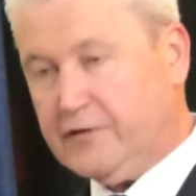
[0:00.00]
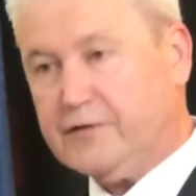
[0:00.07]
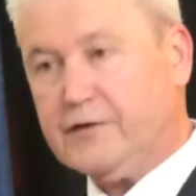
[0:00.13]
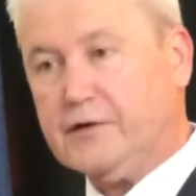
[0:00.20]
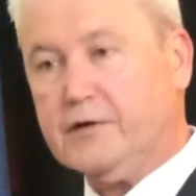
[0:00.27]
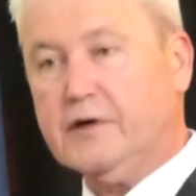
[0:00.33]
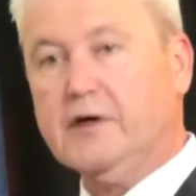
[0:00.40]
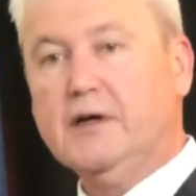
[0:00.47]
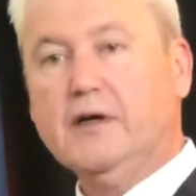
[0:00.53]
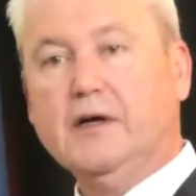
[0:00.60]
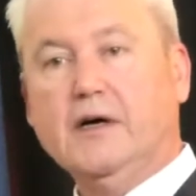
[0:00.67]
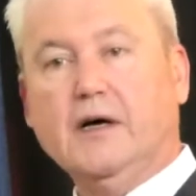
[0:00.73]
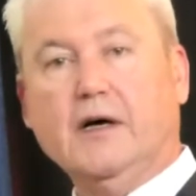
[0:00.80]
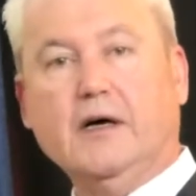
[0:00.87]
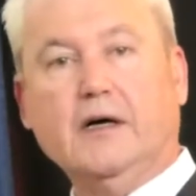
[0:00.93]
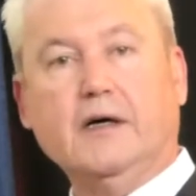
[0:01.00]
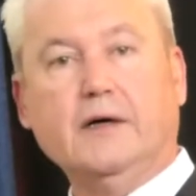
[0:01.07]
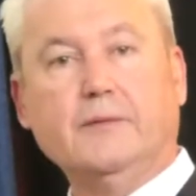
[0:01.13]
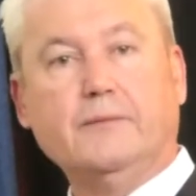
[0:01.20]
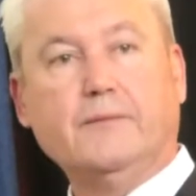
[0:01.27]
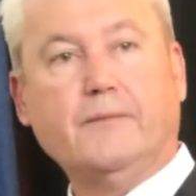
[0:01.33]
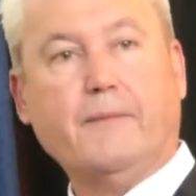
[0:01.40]
for uh,
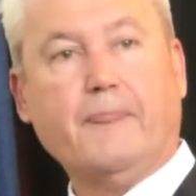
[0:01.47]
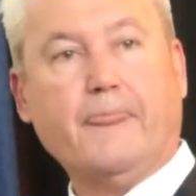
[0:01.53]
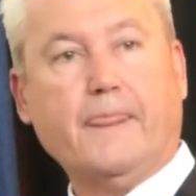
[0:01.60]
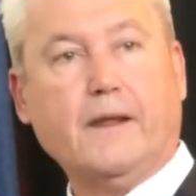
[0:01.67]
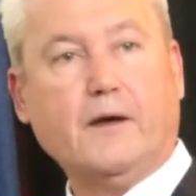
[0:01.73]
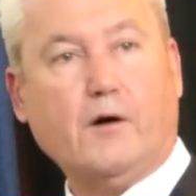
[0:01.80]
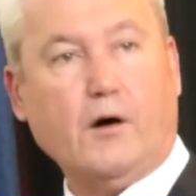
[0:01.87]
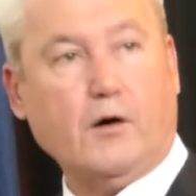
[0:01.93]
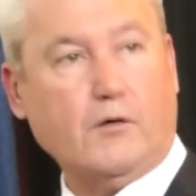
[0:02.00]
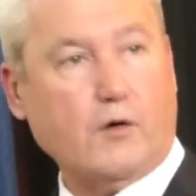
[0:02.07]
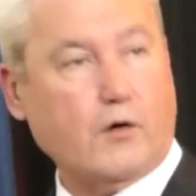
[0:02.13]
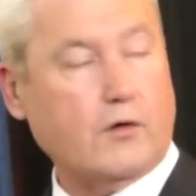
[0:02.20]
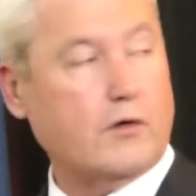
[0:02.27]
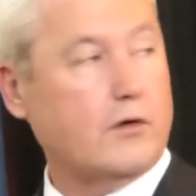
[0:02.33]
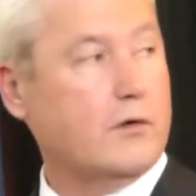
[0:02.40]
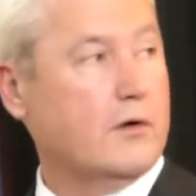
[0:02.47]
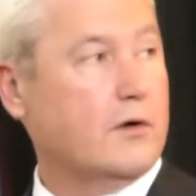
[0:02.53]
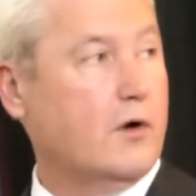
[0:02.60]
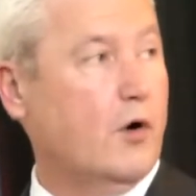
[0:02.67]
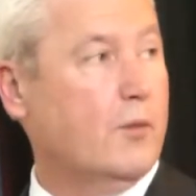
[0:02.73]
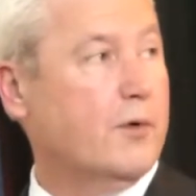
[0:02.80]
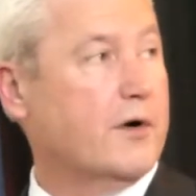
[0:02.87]
Carl Goldberg,
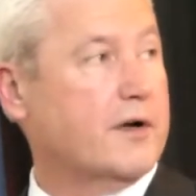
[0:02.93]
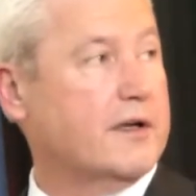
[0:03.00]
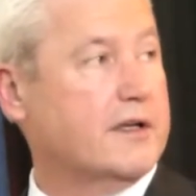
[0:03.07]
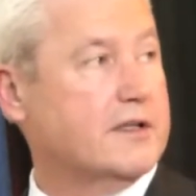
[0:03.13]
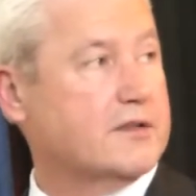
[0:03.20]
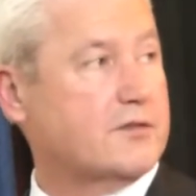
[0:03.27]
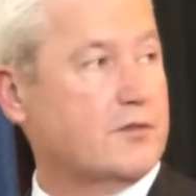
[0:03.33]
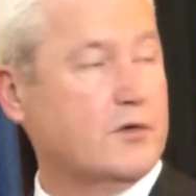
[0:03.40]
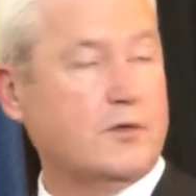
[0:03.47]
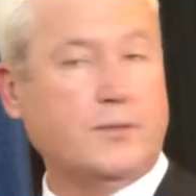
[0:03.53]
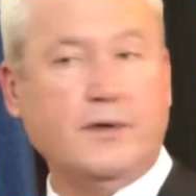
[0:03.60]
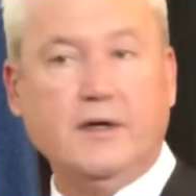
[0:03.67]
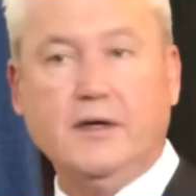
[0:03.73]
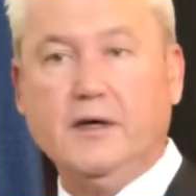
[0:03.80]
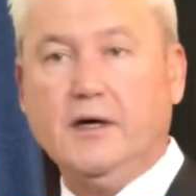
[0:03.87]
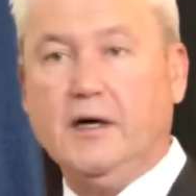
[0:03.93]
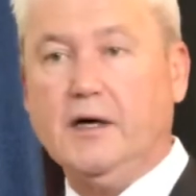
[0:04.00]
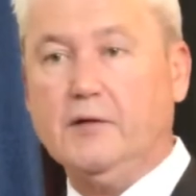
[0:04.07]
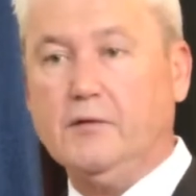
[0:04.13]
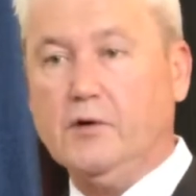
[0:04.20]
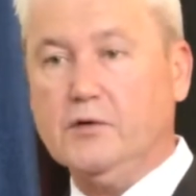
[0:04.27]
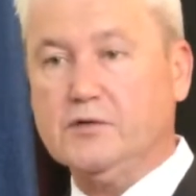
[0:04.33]
Goldberg and his group, uh,
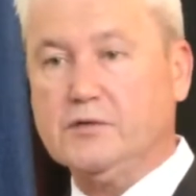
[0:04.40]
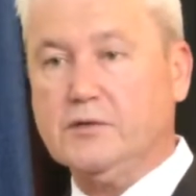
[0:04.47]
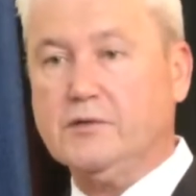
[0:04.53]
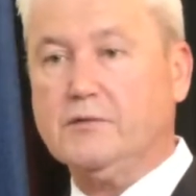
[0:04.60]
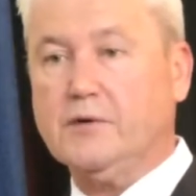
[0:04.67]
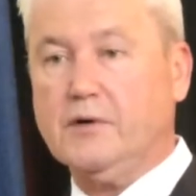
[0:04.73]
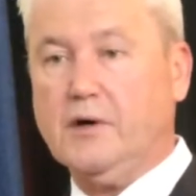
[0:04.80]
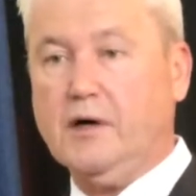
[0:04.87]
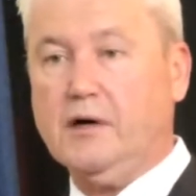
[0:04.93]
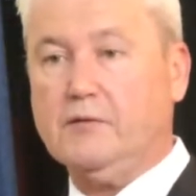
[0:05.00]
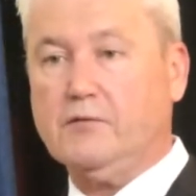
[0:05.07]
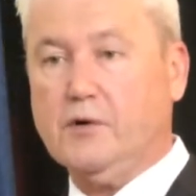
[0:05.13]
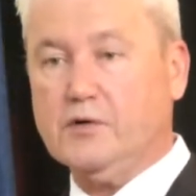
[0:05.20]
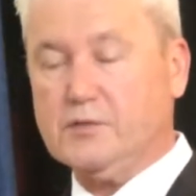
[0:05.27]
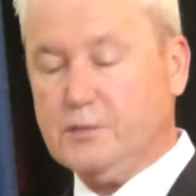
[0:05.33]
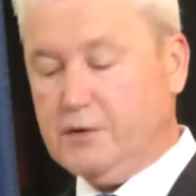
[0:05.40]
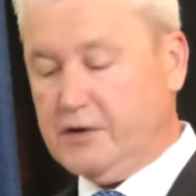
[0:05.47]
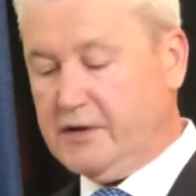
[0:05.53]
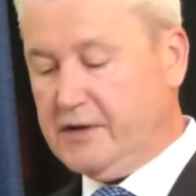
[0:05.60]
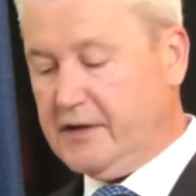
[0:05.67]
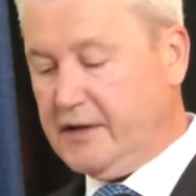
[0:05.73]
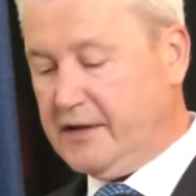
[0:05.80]
Rose, uh,
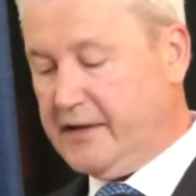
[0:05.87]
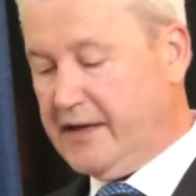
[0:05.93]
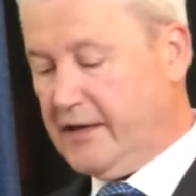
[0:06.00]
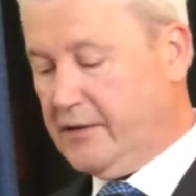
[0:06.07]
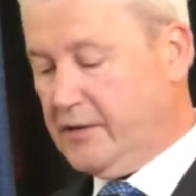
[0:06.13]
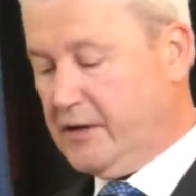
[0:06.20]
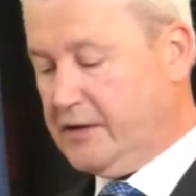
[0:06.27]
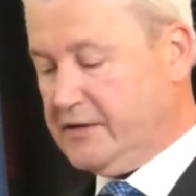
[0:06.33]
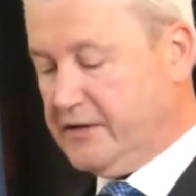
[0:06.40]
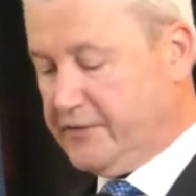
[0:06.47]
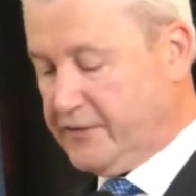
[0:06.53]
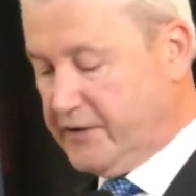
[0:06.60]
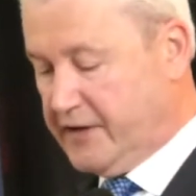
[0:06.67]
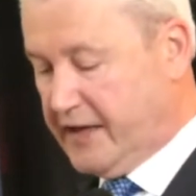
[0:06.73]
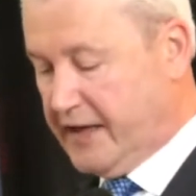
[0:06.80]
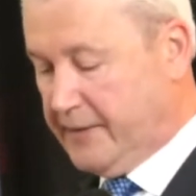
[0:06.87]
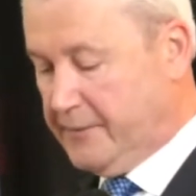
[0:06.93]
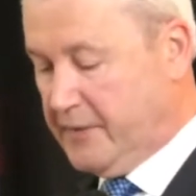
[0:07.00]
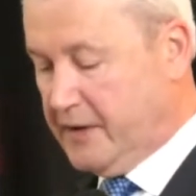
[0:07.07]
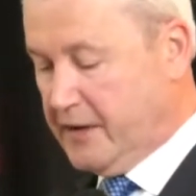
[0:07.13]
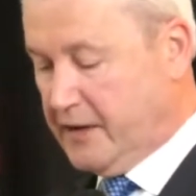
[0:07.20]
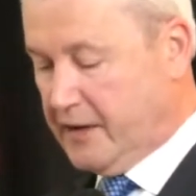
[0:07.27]
Rosewood, and now a different
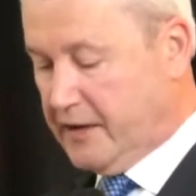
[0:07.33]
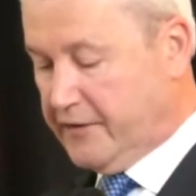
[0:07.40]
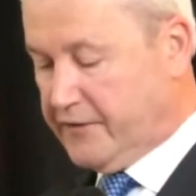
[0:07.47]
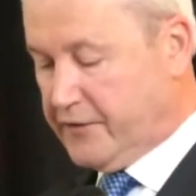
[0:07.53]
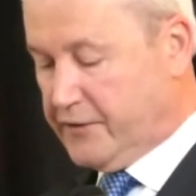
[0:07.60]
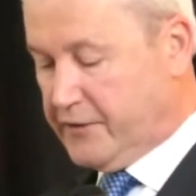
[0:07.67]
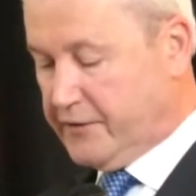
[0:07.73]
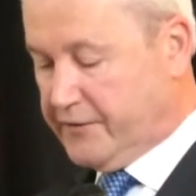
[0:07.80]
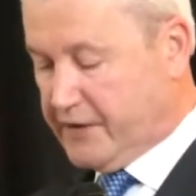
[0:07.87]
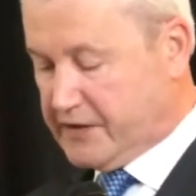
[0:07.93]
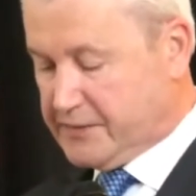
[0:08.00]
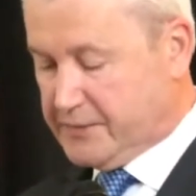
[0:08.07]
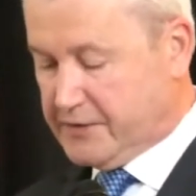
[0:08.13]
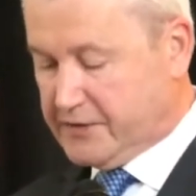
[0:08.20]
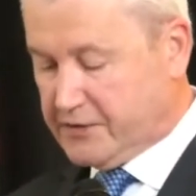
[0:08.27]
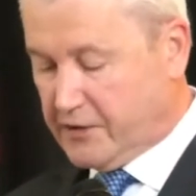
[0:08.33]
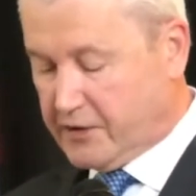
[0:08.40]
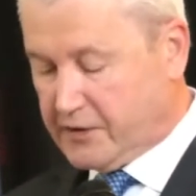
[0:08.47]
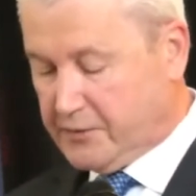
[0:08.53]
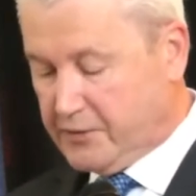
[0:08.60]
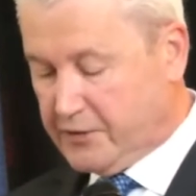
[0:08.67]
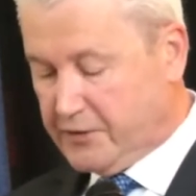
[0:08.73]
name uh, for their investment into our
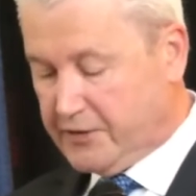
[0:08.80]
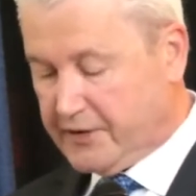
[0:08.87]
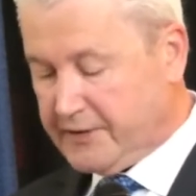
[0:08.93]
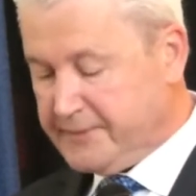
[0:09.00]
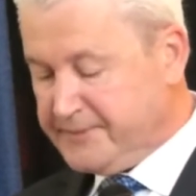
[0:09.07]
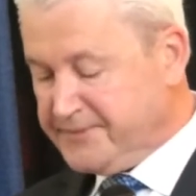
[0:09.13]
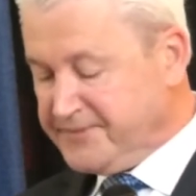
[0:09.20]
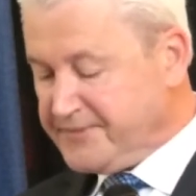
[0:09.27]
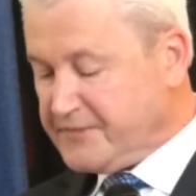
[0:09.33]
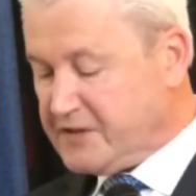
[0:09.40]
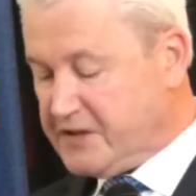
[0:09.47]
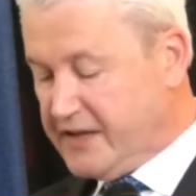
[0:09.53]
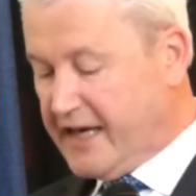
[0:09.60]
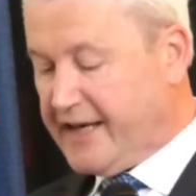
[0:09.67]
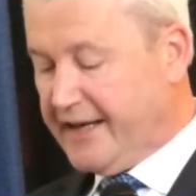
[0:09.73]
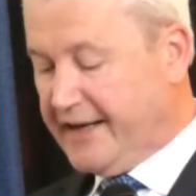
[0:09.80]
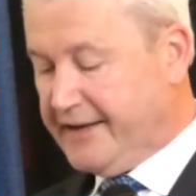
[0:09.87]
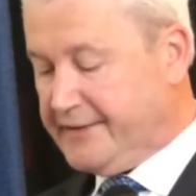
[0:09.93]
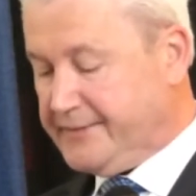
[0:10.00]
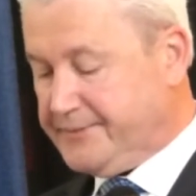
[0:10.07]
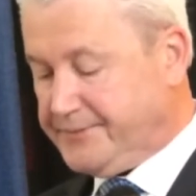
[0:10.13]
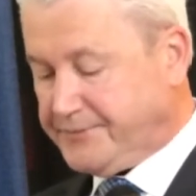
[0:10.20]
community. To that
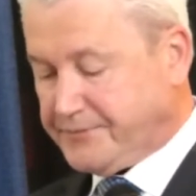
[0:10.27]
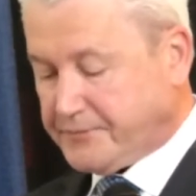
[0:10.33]
end,